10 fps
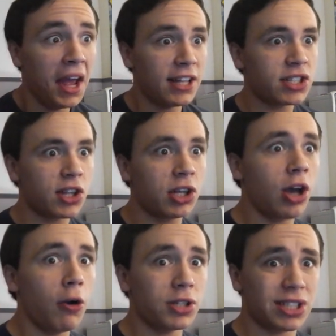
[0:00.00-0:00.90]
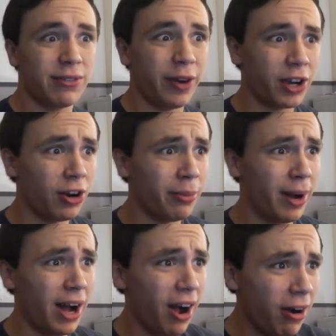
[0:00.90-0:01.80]
It's the ghost of a
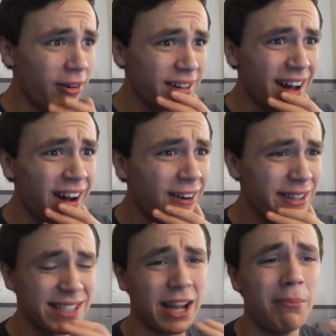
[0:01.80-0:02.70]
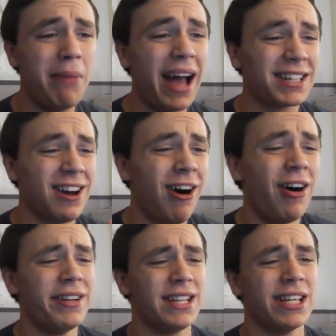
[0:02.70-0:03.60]
Goomba. Oh no, he's come back to
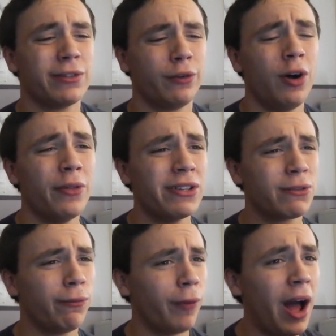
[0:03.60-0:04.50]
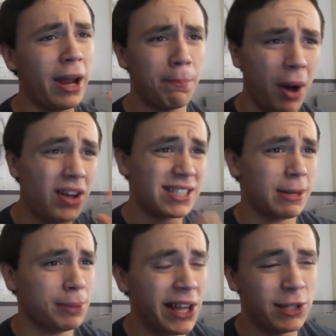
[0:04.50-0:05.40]
haunt us for all those fried
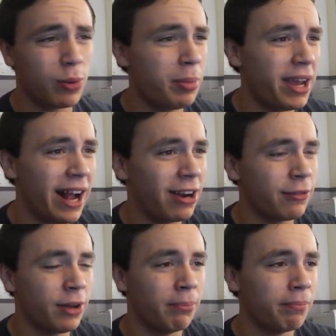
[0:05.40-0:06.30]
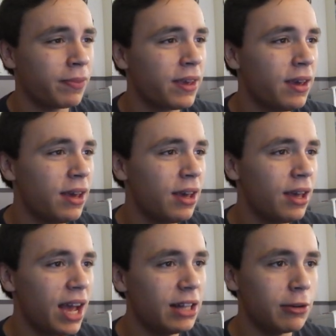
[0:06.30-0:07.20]
pasta plates we made out of him.
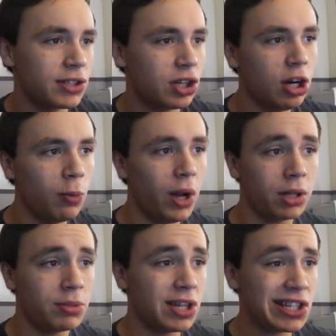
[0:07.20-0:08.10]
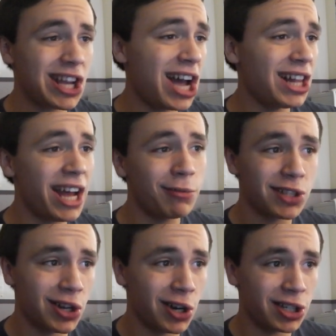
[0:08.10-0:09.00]
Hello, sir. Welcome to the Skyland
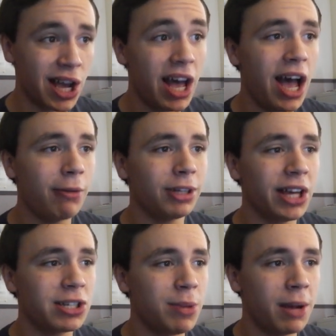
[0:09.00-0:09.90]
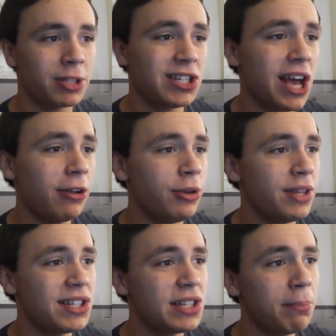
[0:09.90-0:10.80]
Resort. I would like to be able to tell
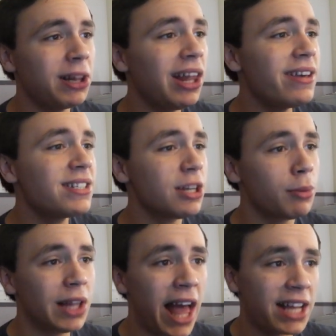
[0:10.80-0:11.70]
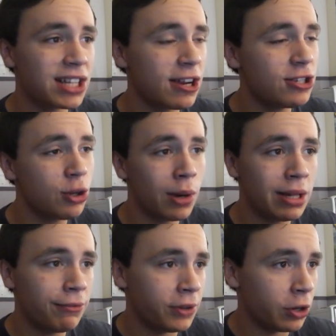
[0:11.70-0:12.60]
you this is a place to relax and enjoy
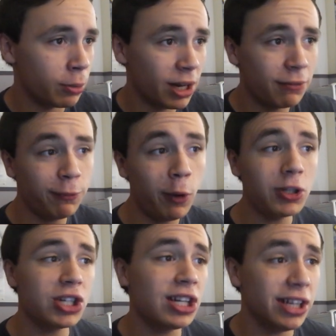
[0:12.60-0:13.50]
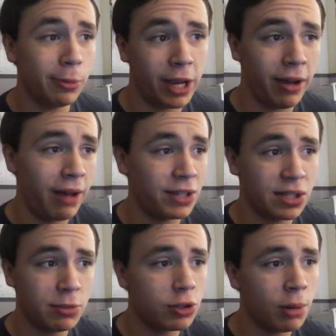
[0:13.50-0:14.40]
the view, but unfortunately we are having
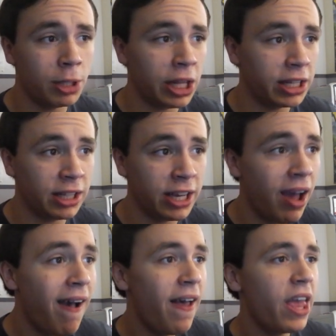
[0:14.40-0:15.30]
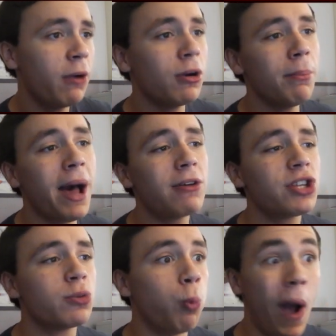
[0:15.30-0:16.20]
some trouble lately. One of
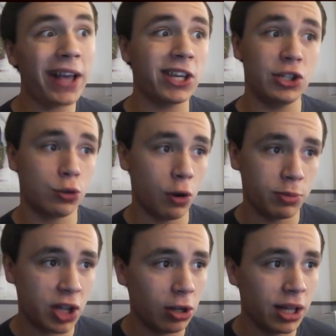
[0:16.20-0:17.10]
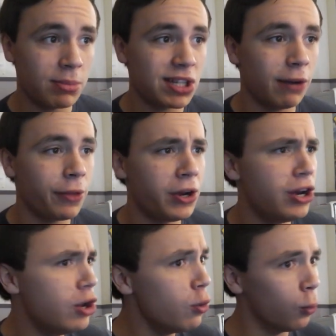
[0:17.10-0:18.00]
Bowser's wacky troops, calling himself the
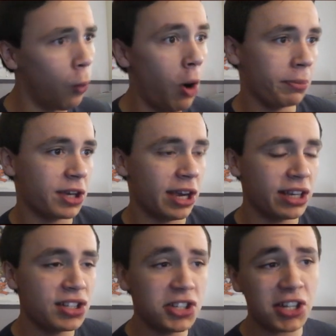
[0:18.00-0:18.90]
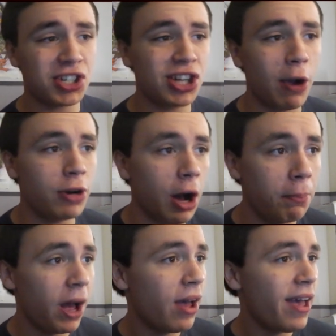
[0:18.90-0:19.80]
new Womp King, has just showed
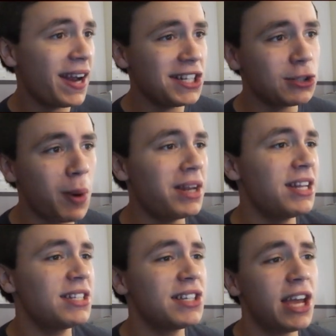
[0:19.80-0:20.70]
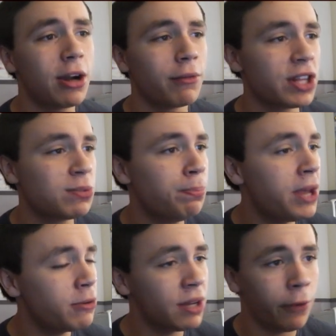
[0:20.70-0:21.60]
up, and he's threatening to take over this
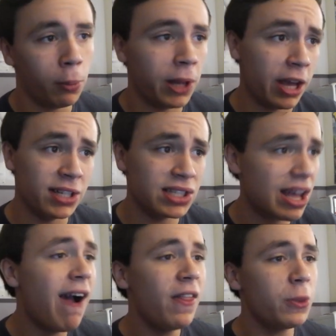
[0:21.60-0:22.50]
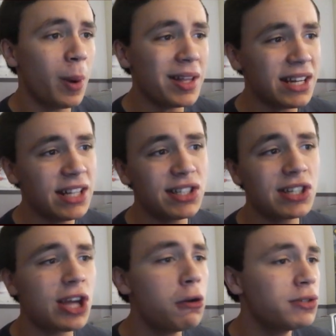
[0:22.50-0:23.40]
beautiful place. The residents
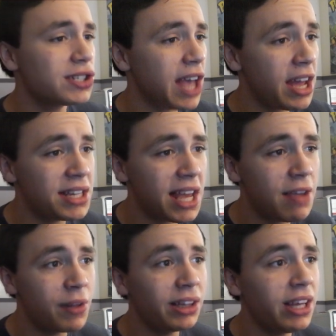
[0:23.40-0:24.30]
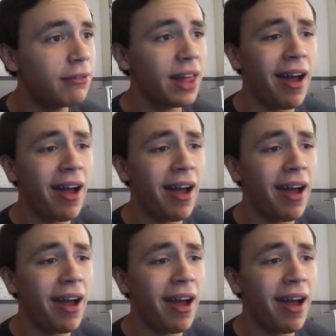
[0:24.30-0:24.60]
are too scared to even leave their